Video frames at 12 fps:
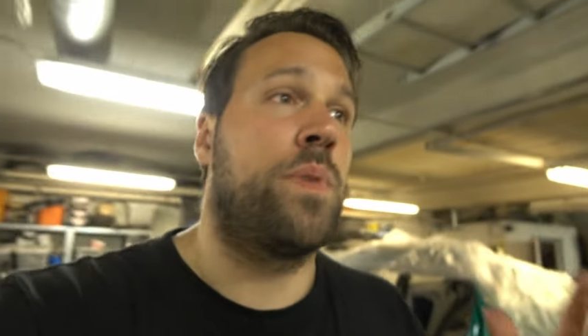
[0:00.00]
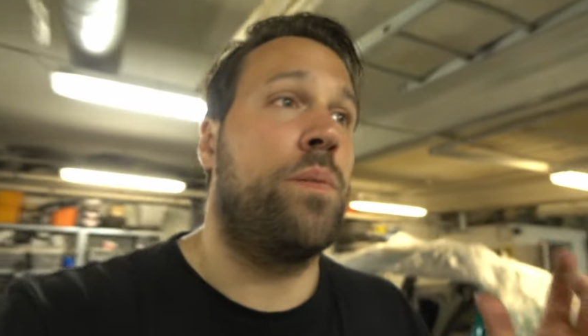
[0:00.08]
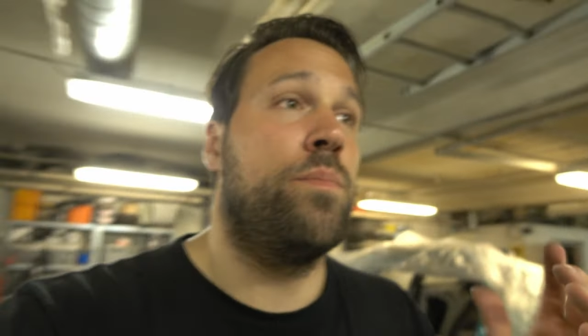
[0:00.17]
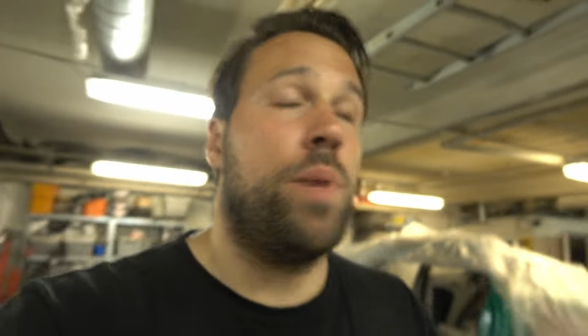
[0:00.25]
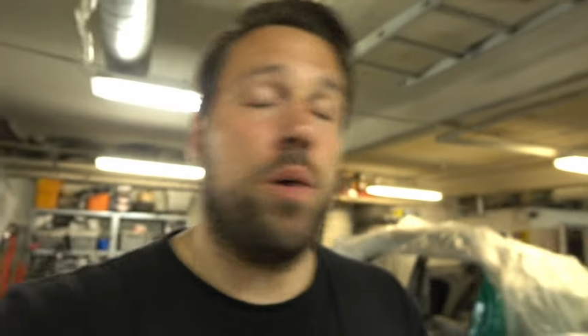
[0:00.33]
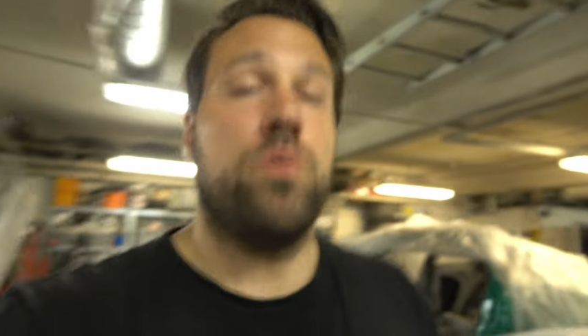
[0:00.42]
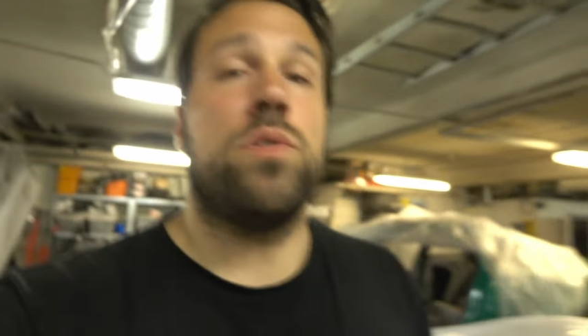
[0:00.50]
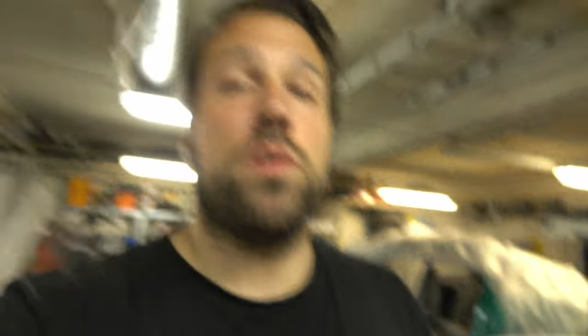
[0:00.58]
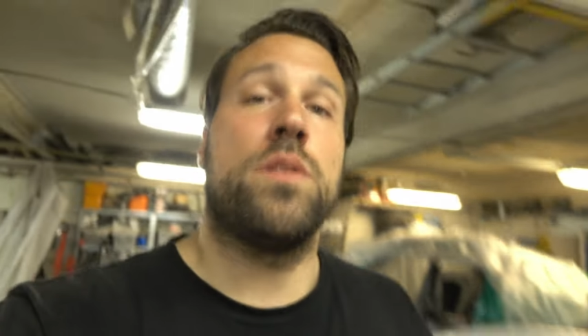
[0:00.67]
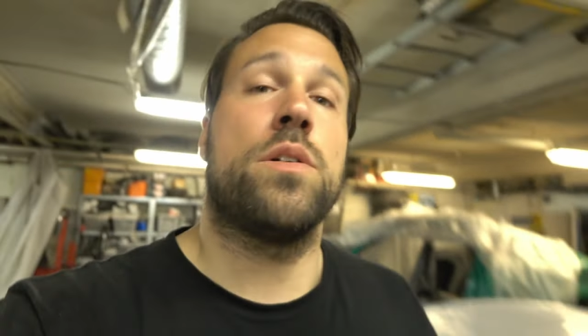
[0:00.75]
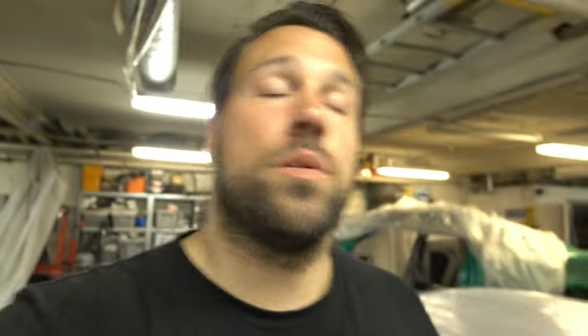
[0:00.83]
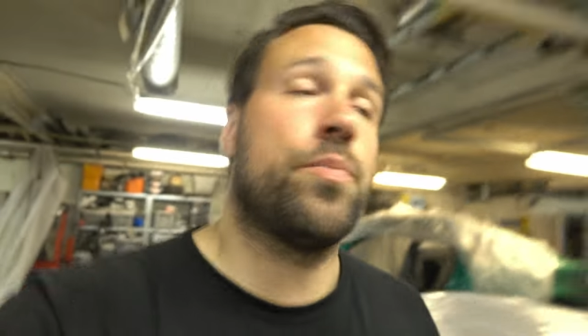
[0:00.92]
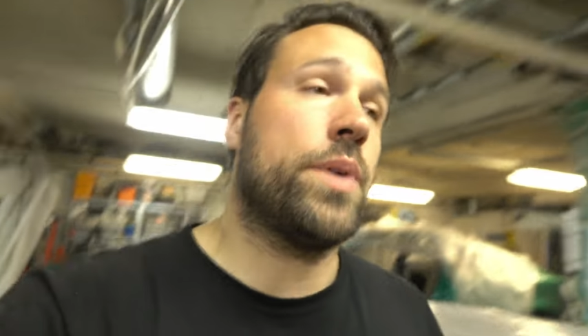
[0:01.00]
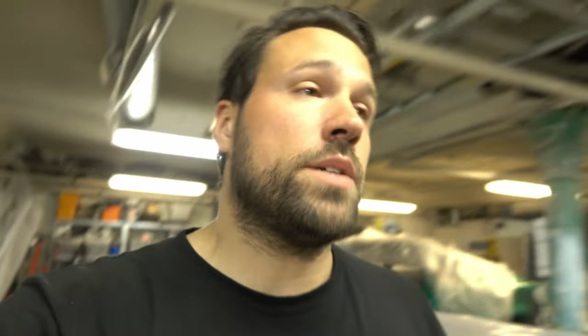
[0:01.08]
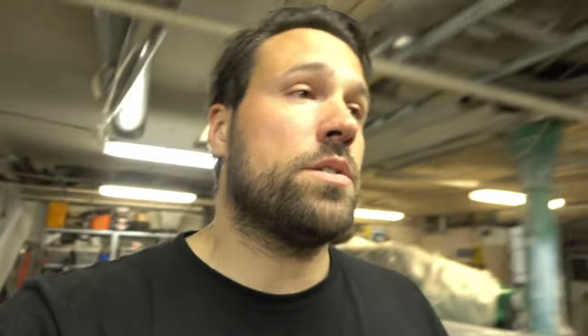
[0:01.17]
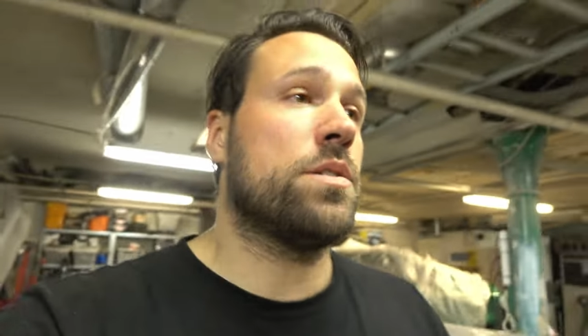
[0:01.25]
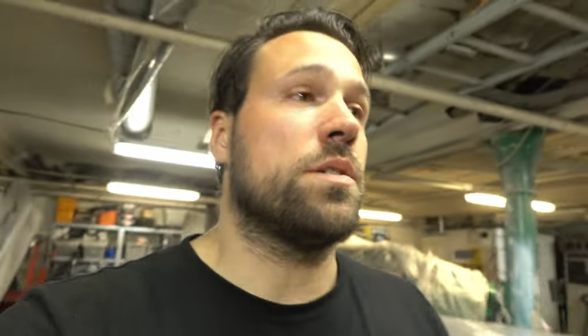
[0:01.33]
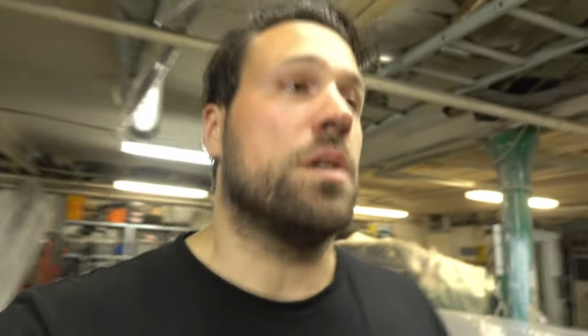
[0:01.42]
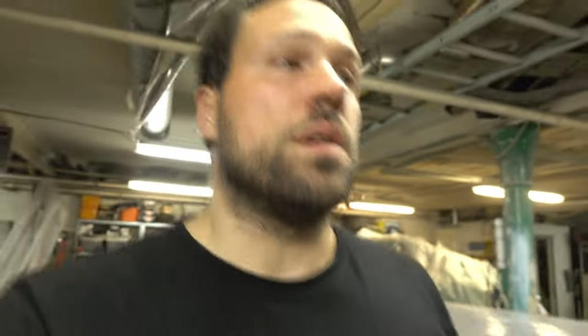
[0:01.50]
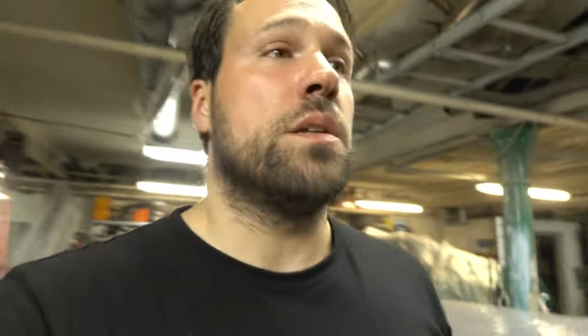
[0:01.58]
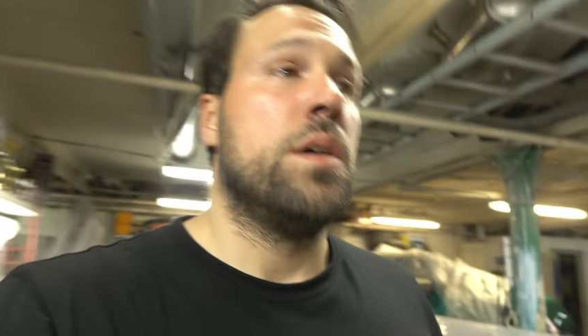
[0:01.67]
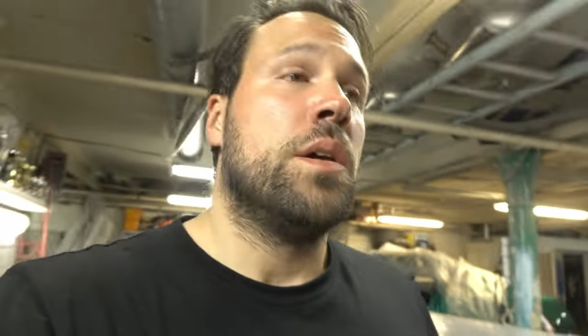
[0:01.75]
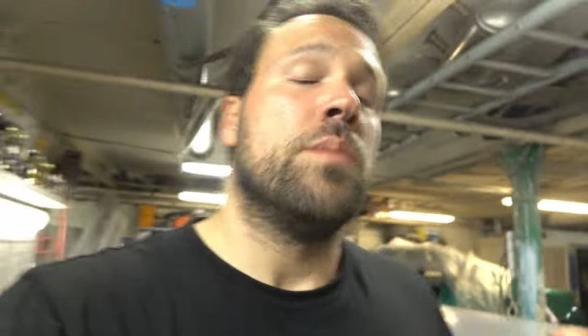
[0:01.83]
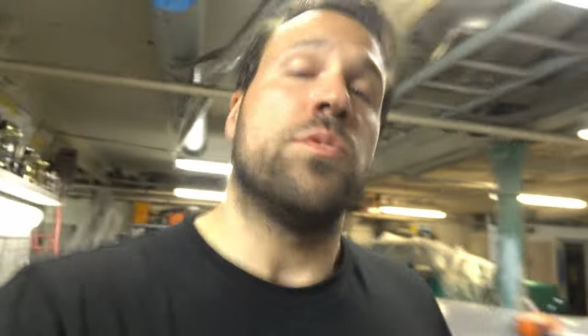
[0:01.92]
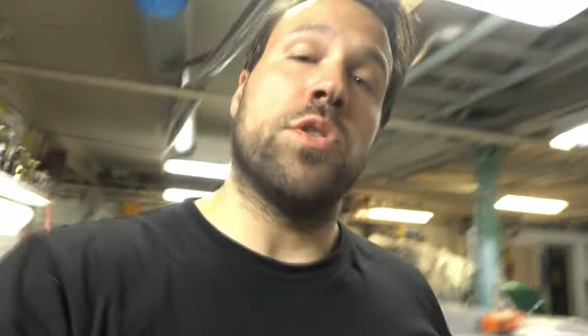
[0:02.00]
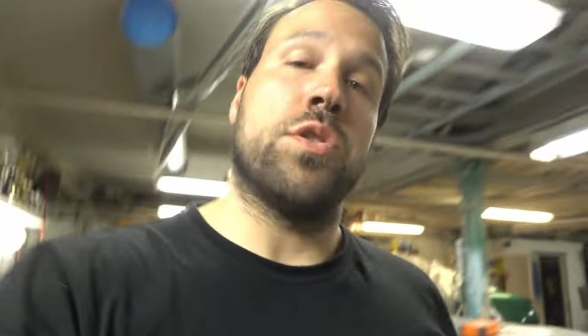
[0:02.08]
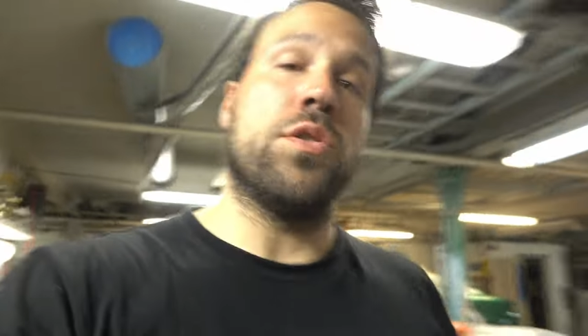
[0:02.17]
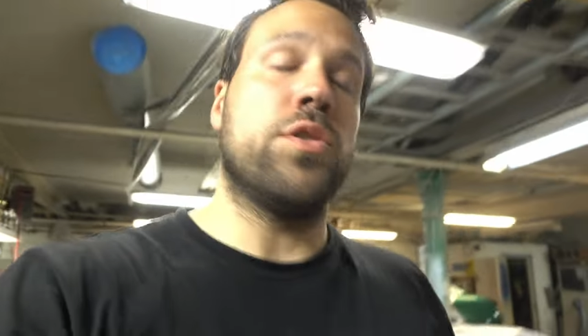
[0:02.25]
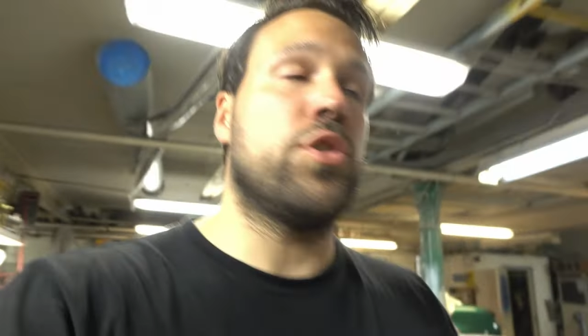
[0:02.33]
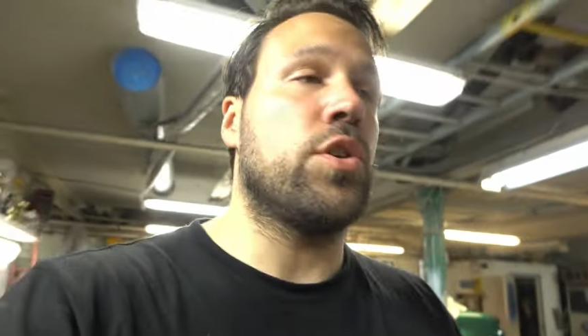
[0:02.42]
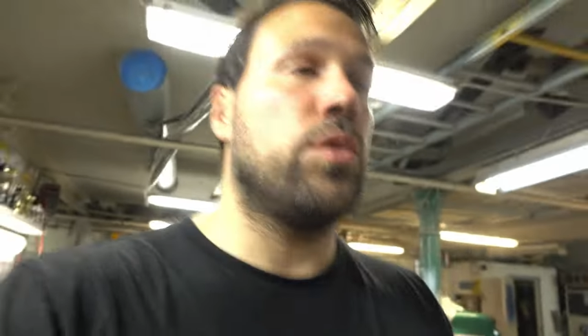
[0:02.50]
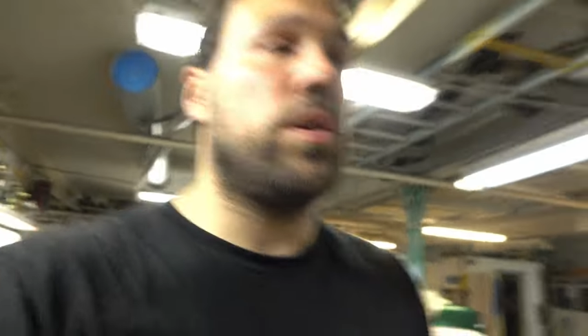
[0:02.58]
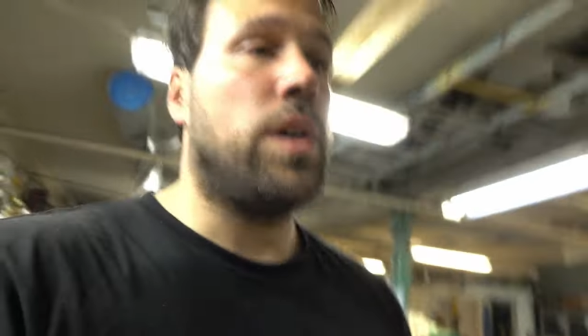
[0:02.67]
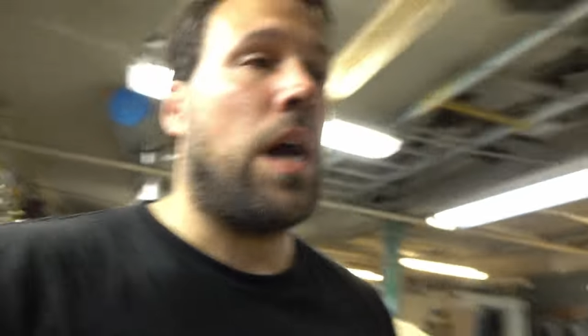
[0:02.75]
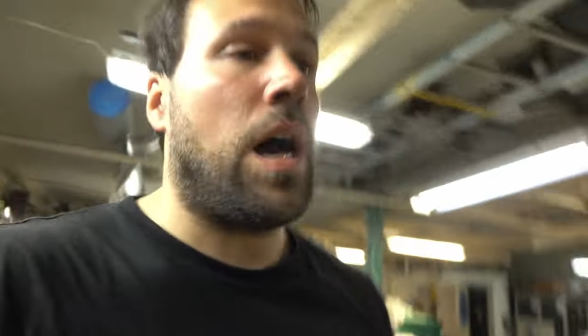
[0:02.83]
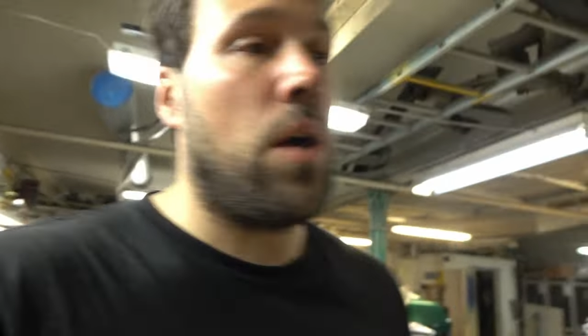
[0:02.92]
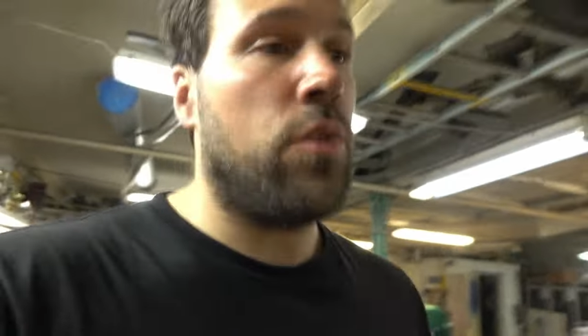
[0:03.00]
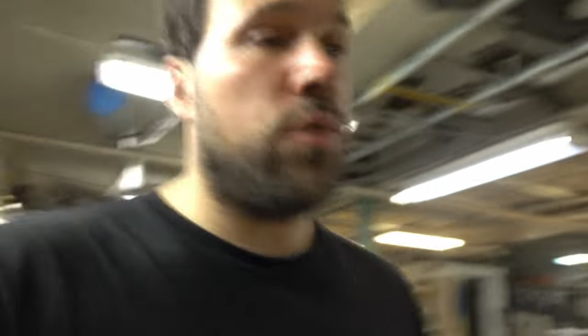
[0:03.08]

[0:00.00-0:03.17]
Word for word: mounted the compressors on. Just gonna show you how